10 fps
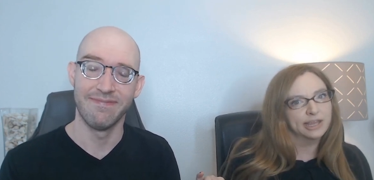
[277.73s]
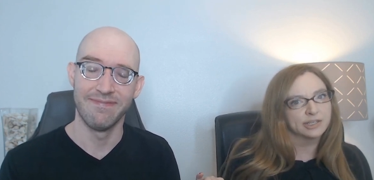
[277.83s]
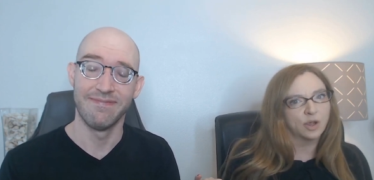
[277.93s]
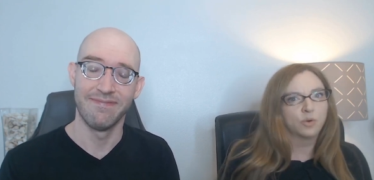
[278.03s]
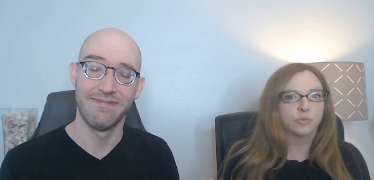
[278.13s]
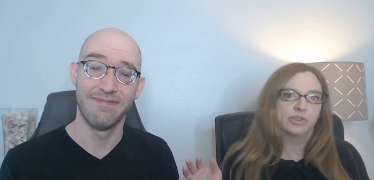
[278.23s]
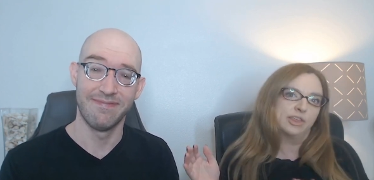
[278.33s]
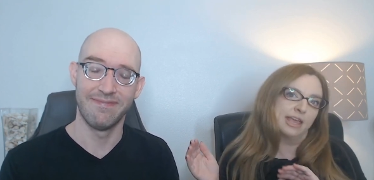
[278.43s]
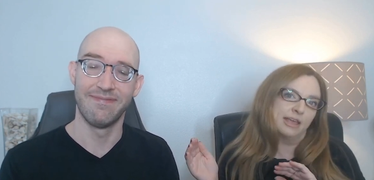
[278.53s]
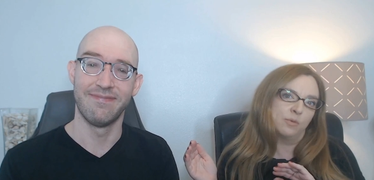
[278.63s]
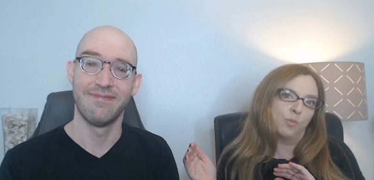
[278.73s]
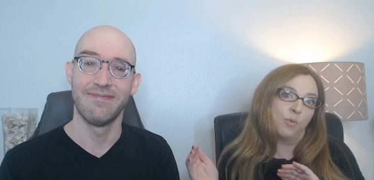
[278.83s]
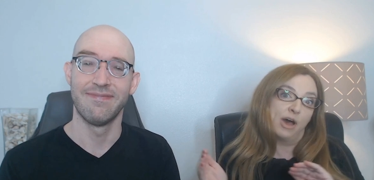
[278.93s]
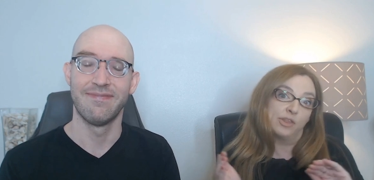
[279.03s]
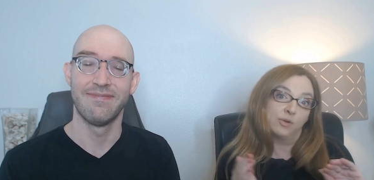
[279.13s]
Speaker 1: his own thing
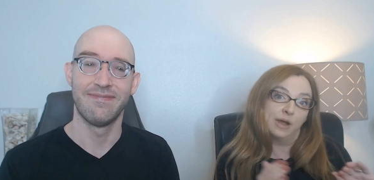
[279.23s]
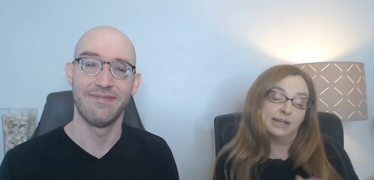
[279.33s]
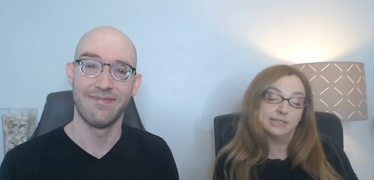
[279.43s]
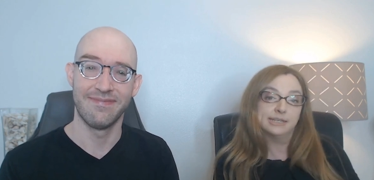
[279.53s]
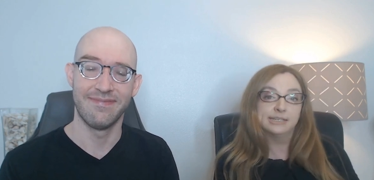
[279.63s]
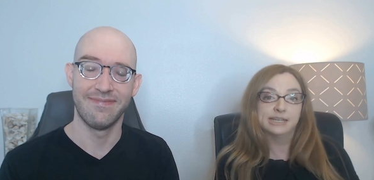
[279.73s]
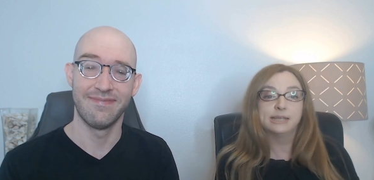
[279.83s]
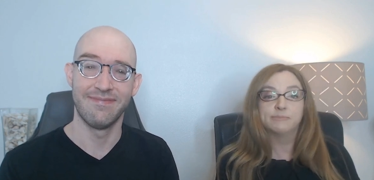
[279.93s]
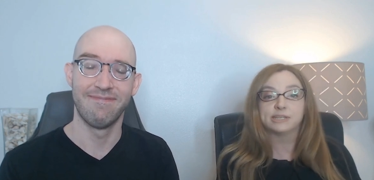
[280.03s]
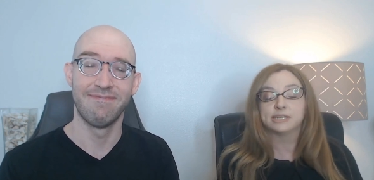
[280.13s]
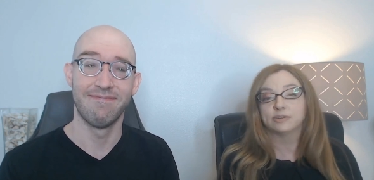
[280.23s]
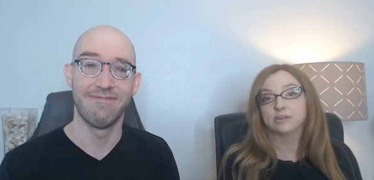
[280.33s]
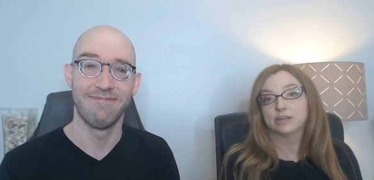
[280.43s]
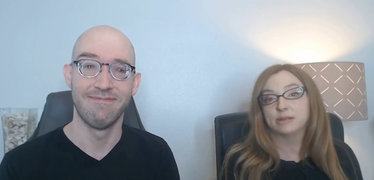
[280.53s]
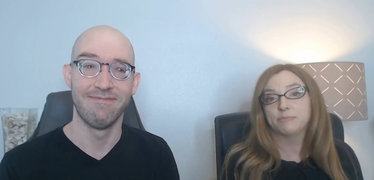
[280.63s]
while the rest of the team is
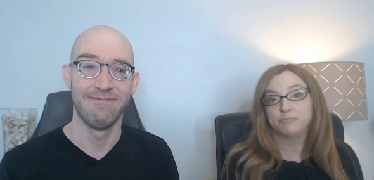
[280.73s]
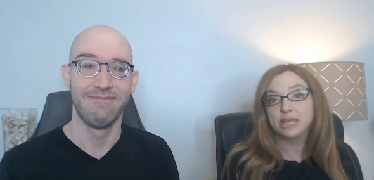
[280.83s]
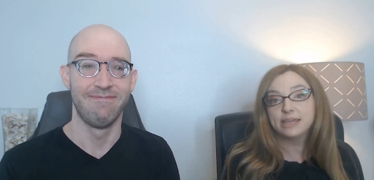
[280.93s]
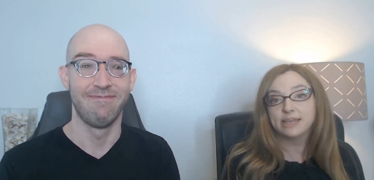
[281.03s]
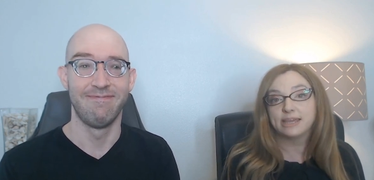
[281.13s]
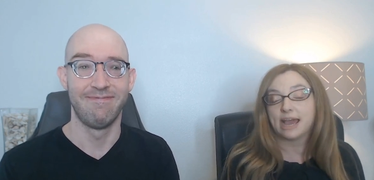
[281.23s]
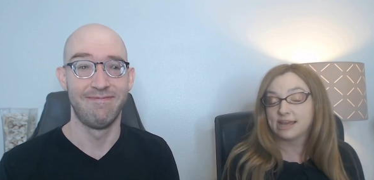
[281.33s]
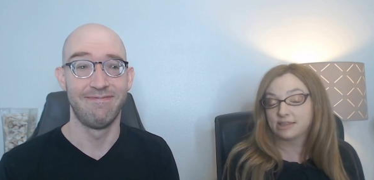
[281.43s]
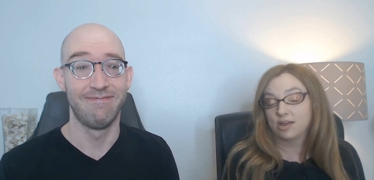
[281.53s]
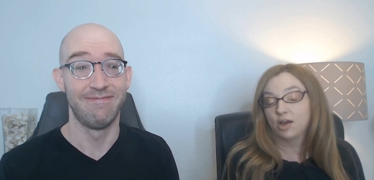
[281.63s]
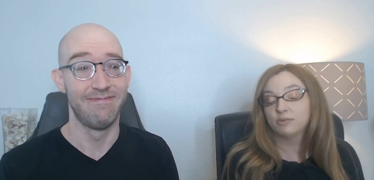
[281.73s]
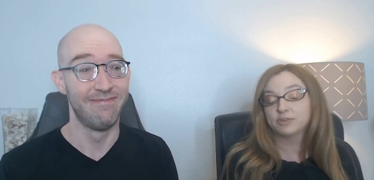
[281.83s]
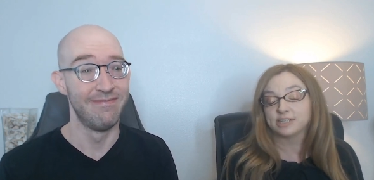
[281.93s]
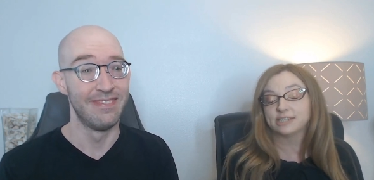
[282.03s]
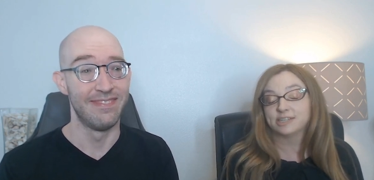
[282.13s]
still going to be at the
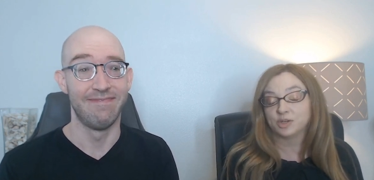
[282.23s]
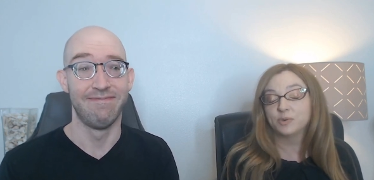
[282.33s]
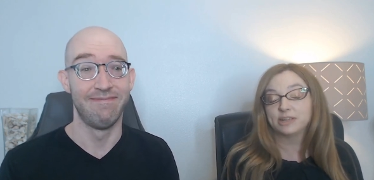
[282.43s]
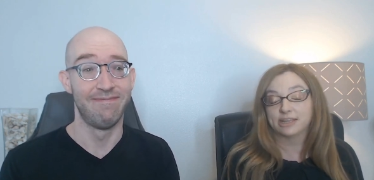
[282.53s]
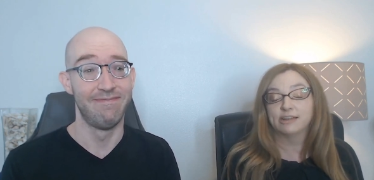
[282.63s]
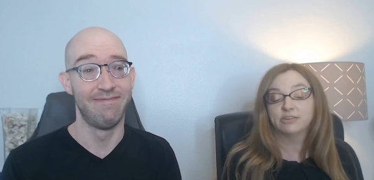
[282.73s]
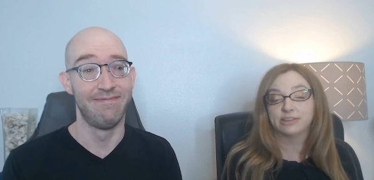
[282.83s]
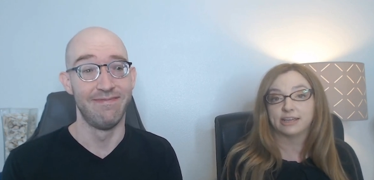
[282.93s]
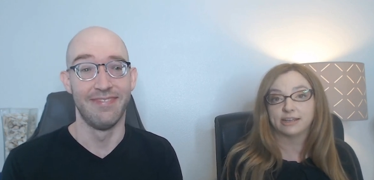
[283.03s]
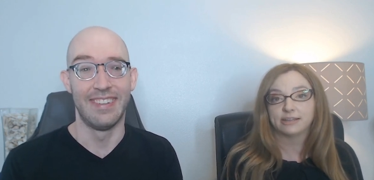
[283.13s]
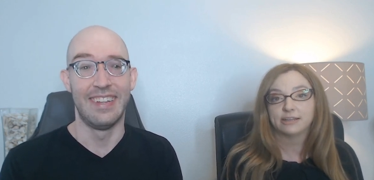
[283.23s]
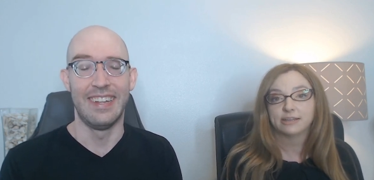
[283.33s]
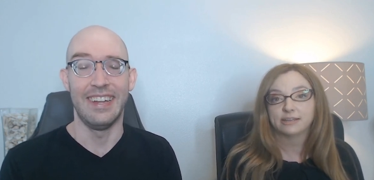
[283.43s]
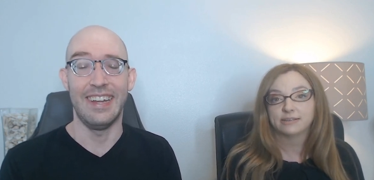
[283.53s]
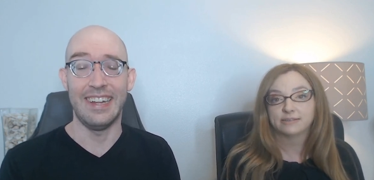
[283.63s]
offices doing their thing.
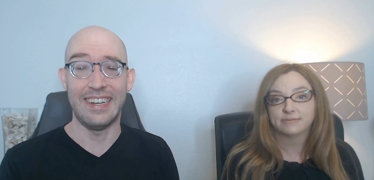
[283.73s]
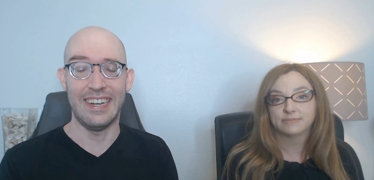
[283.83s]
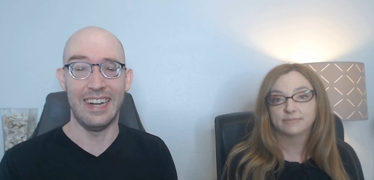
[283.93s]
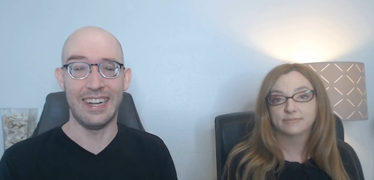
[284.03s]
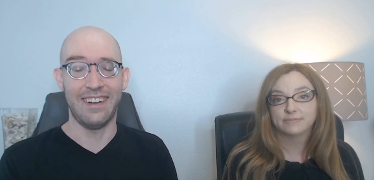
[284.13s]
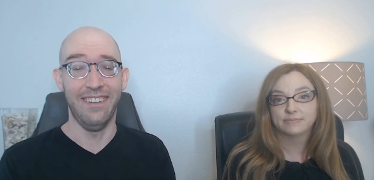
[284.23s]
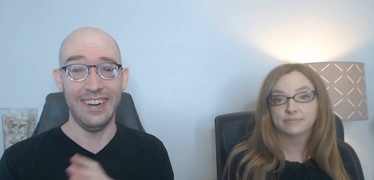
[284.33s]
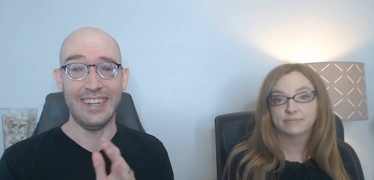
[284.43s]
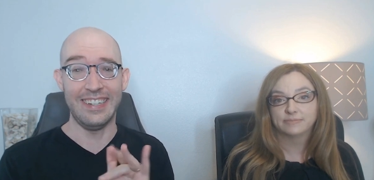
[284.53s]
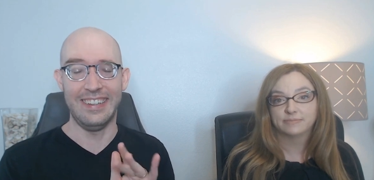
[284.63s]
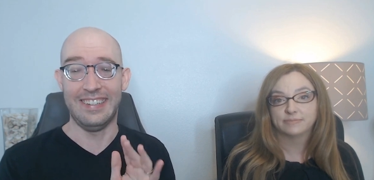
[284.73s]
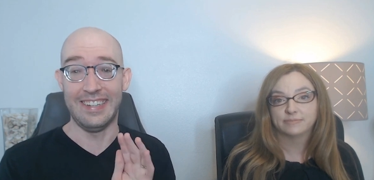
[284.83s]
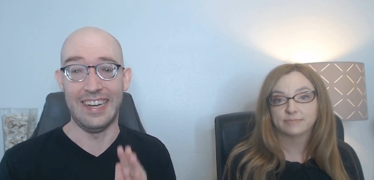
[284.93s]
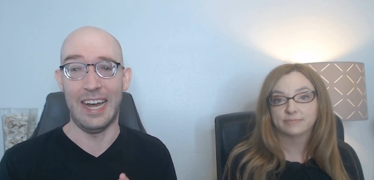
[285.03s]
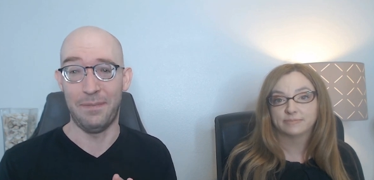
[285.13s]
Speaker 2: And according to the
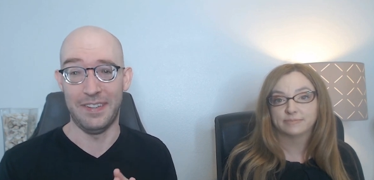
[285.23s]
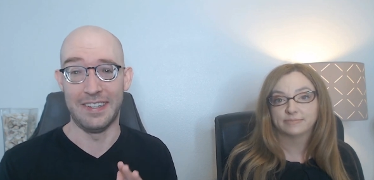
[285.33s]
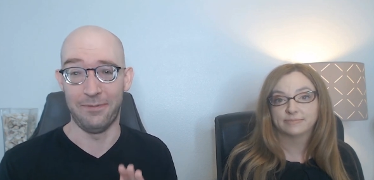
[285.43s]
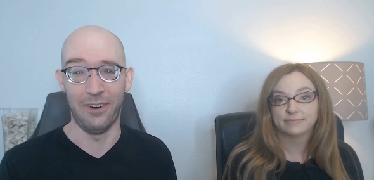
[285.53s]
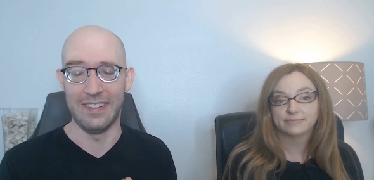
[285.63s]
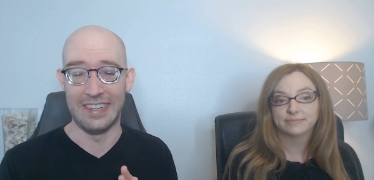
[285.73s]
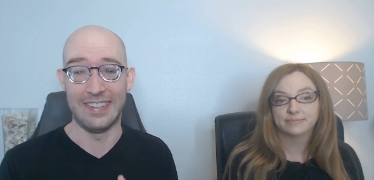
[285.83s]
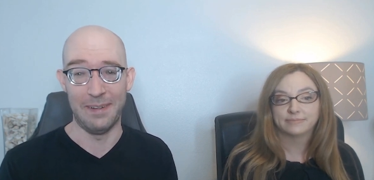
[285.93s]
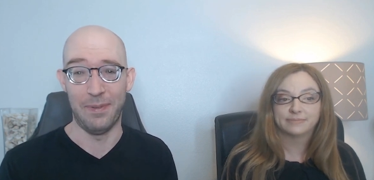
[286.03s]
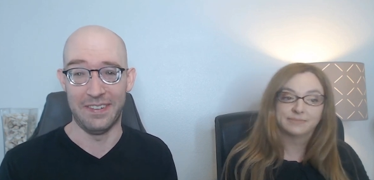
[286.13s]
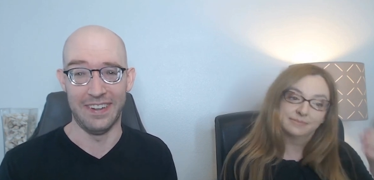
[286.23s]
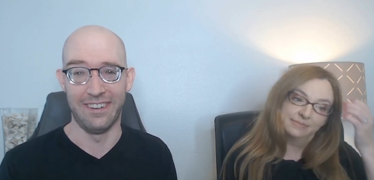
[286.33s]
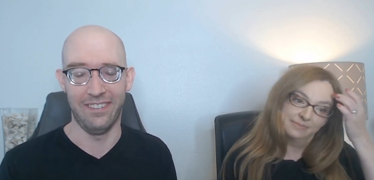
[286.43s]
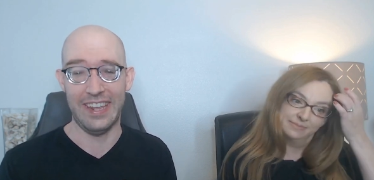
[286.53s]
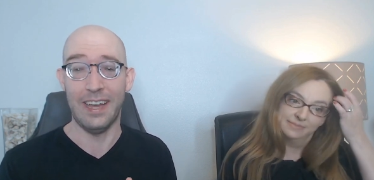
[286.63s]
synopsis for this
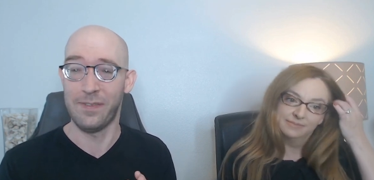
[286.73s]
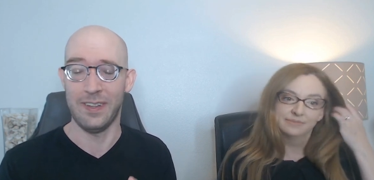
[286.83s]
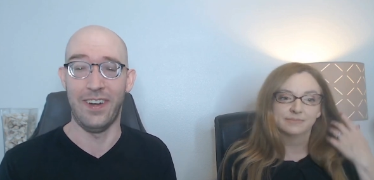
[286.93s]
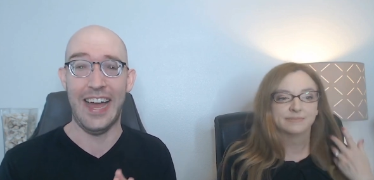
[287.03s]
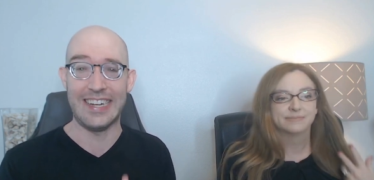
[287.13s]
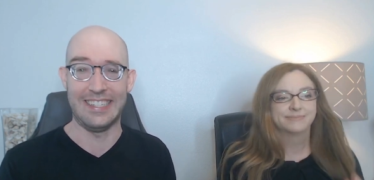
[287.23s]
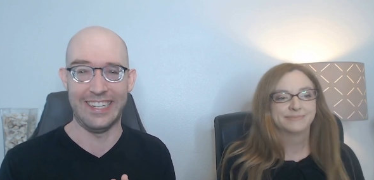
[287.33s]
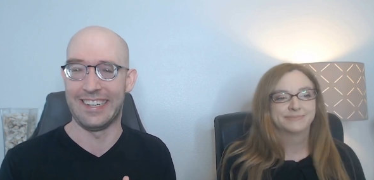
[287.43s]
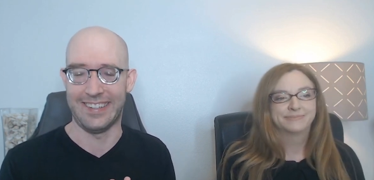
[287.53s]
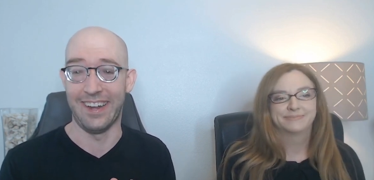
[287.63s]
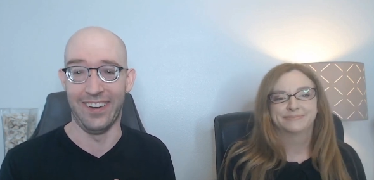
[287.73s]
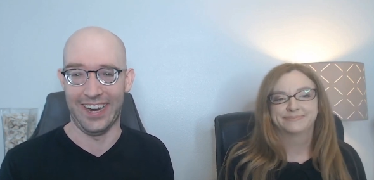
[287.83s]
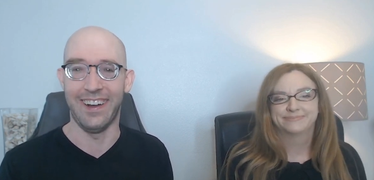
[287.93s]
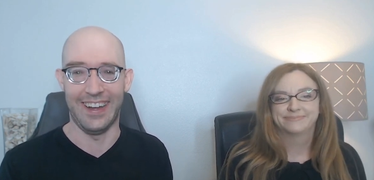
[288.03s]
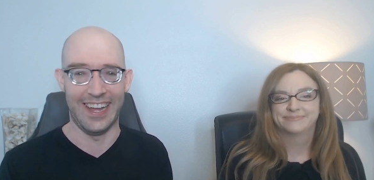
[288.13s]
episode, we have some hijinks
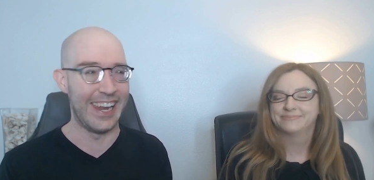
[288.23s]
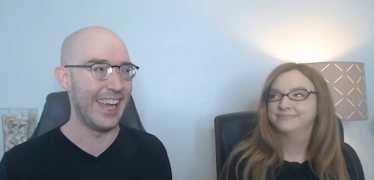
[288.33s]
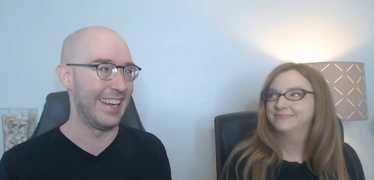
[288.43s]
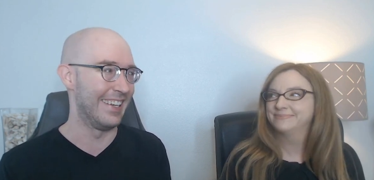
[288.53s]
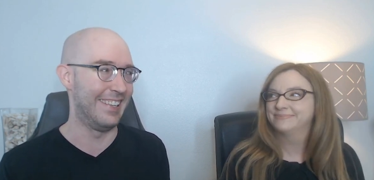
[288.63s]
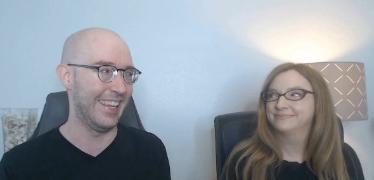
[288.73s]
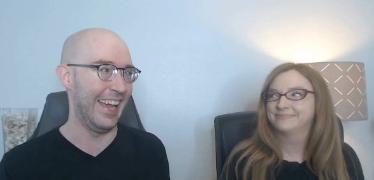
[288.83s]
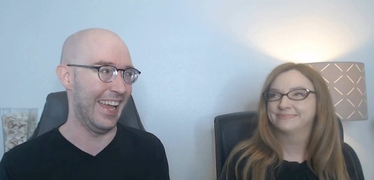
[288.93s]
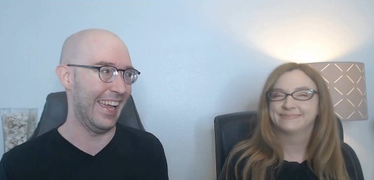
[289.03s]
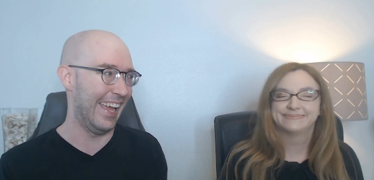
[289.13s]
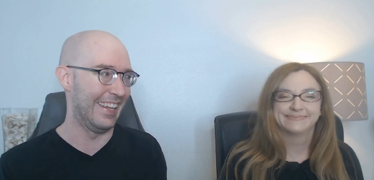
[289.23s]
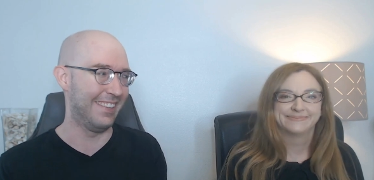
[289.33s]
going on at NCIS